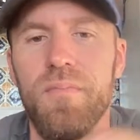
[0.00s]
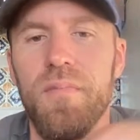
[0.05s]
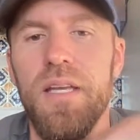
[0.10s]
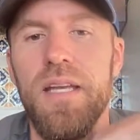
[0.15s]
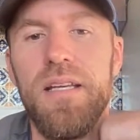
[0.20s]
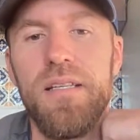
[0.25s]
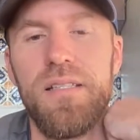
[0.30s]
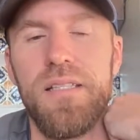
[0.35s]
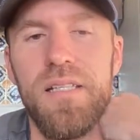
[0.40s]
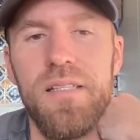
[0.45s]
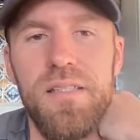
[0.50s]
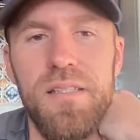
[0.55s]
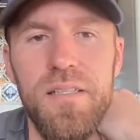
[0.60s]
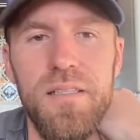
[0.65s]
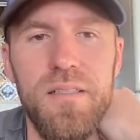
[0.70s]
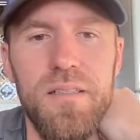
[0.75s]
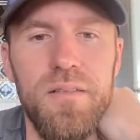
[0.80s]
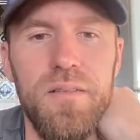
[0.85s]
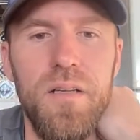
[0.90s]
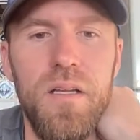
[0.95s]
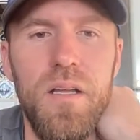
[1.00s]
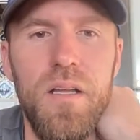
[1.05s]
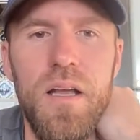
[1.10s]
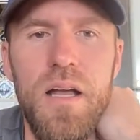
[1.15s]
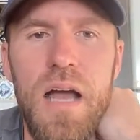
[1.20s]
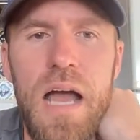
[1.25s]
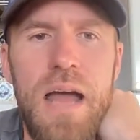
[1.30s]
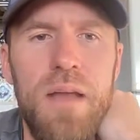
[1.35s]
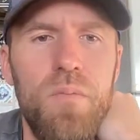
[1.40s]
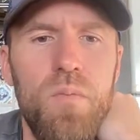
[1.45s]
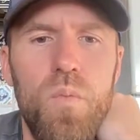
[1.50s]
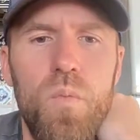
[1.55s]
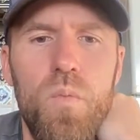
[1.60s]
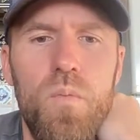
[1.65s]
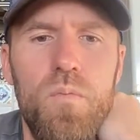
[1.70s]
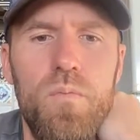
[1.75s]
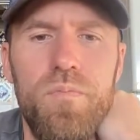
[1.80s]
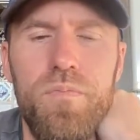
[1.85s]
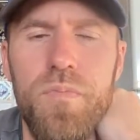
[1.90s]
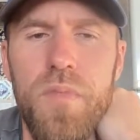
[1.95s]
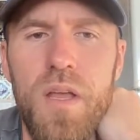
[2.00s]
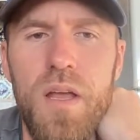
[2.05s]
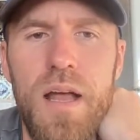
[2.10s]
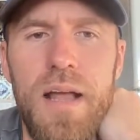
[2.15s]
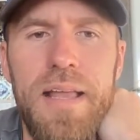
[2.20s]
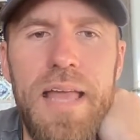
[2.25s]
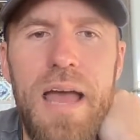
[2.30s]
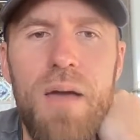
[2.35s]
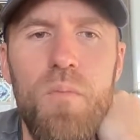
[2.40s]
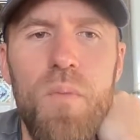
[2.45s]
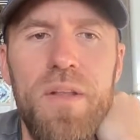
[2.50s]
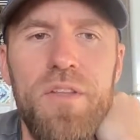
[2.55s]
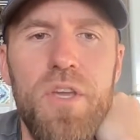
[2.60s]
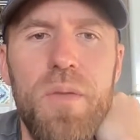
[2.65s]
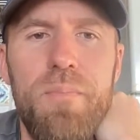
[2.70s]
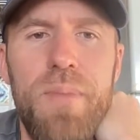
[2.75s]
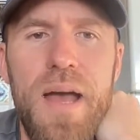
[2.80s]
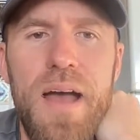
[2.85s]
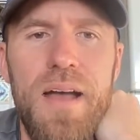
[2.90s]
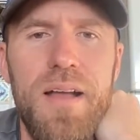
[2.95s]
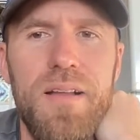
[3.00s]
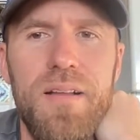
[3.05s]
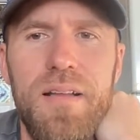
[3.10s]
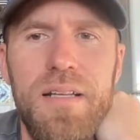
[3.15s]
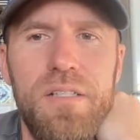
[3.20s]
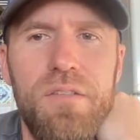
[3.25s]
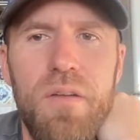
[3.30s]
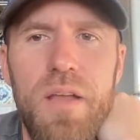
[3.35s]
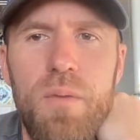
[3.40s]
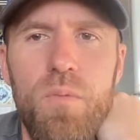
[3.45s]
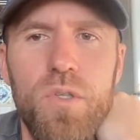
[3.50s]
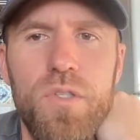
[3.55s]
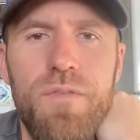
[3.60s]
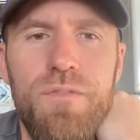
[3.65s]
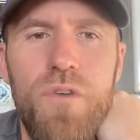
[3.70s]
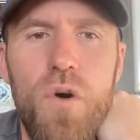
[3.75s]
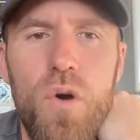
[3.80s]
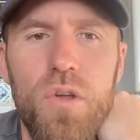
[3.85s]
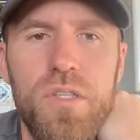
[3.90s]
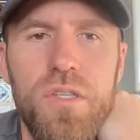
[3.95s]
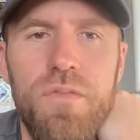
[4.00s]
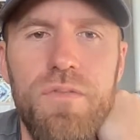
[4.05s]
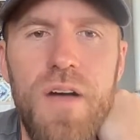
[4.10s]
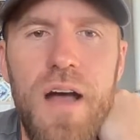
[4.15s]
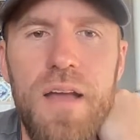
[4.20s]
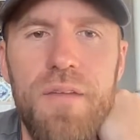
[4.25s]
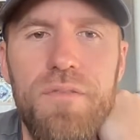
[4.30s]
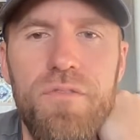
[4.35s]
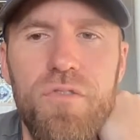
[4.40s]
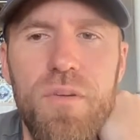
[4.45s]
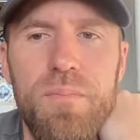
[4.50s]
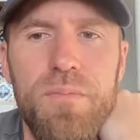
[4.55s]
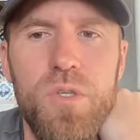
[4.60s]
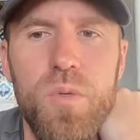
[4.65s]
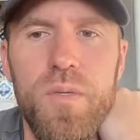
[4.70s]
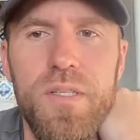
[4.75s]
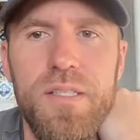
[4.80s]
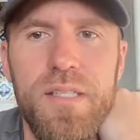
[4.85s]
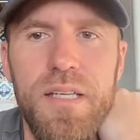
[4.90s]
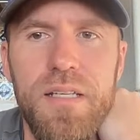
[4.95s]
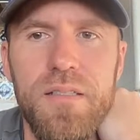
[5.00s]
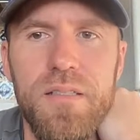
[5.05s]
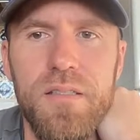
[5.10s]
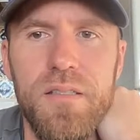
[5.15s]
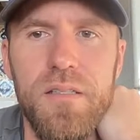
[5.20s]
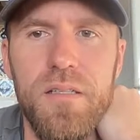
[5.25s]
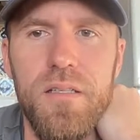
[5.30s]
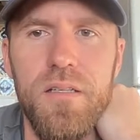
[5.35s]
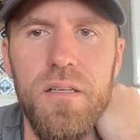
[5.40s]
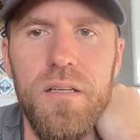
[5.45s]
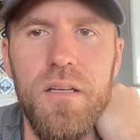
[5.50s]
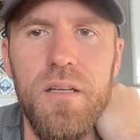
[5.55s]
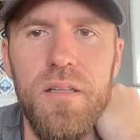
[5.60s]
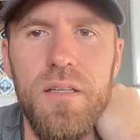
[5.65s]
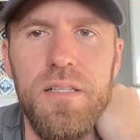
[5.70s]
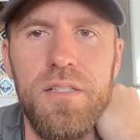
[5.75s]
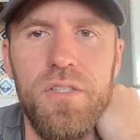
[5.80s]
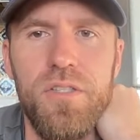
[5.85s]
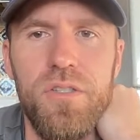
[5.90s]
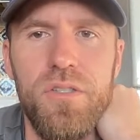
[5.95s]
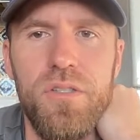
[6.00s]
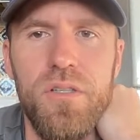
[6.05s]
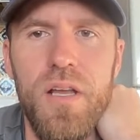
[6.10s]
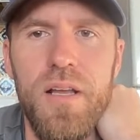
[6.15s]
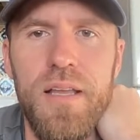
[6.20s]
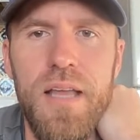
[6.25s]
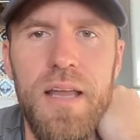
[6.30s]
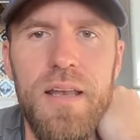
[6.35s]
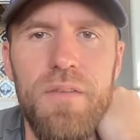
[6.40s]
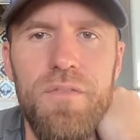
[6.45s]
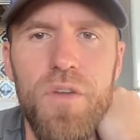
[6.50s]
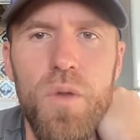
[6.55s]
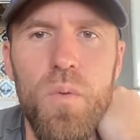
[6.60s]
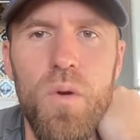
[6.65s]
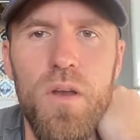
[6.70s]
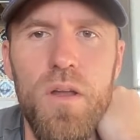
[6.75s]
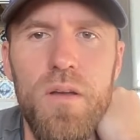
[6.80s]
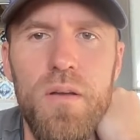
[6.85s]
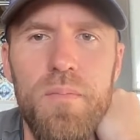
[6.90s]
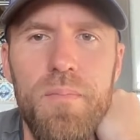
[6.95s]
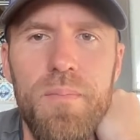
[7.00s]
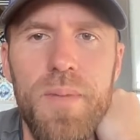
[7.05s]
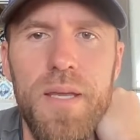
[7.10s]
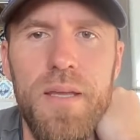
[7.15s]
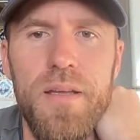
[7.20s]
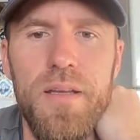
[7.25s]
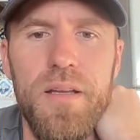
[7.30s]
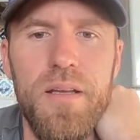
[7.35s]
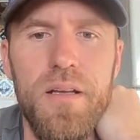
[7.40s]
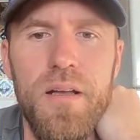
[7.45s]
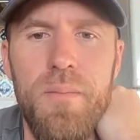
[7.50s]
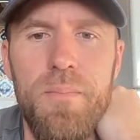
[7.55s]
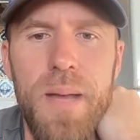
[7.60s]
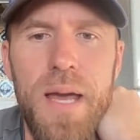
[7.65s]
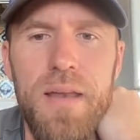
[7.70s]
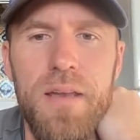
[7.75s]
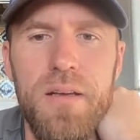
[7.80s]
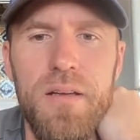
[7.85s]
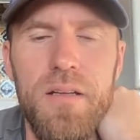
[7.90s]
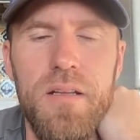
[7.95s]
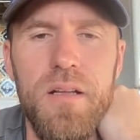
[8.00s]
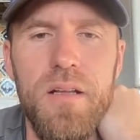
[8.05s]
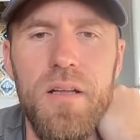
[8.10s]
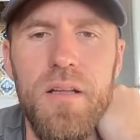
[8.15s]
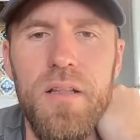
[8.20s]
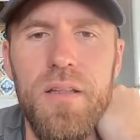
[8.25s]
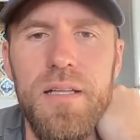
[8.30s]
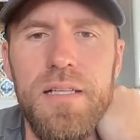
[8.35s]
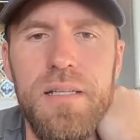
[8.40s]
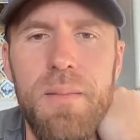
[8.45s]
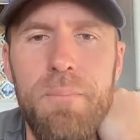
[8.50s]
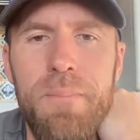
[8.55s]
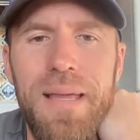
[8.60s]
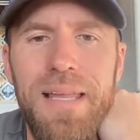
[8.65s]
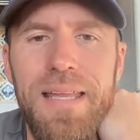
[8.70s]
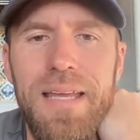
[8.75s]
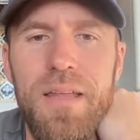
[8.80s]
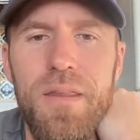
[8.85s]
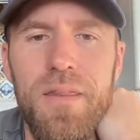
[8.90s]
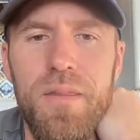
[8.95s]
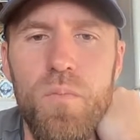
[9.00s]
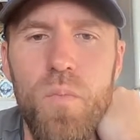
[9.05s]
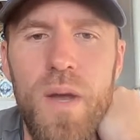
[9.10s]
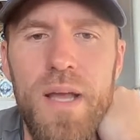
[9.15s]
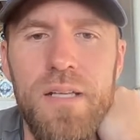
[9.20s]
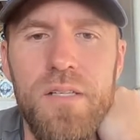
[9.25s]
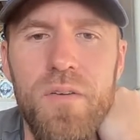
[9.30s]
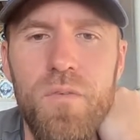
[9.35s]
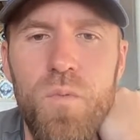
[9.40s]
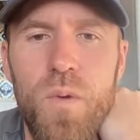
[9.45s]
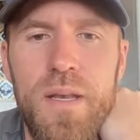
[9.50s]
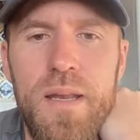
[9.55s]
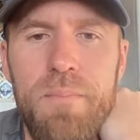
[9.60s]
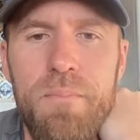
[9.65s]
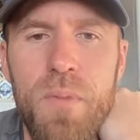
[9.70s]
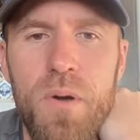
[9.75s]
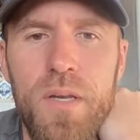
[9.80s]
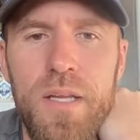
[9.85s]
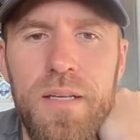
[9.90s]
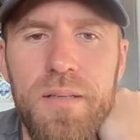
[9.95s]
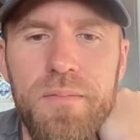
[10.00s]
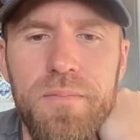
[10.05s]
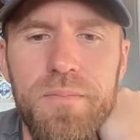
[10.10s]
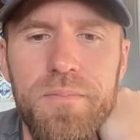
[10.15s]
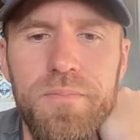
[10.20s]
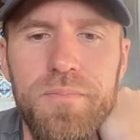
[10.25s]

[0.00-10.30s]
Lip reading: He assisted. And again, when you bet, it was 4-5 for him to assist. It's, again, if you want to be a better, there's a million ways of winning money.